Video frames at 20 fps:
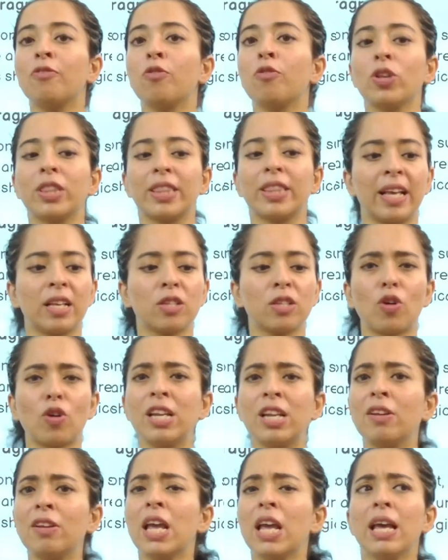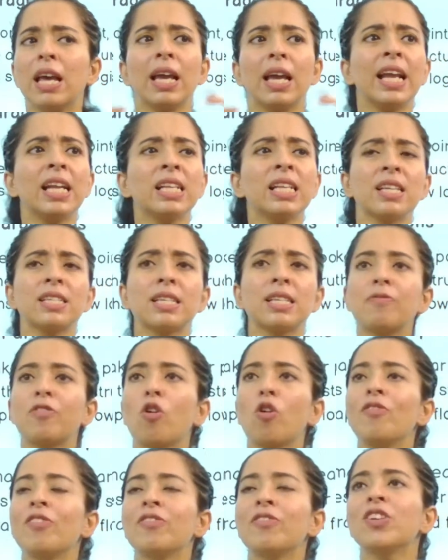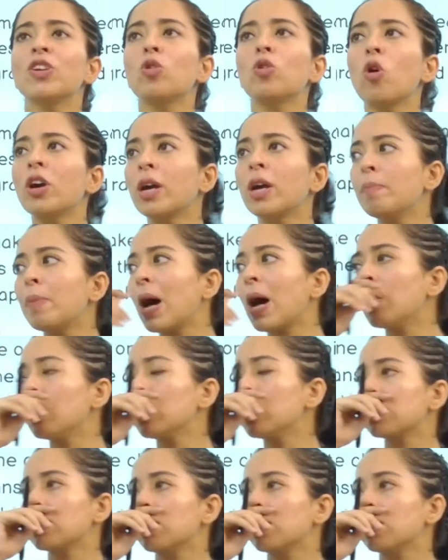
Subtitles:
things. For instance, if we talk about,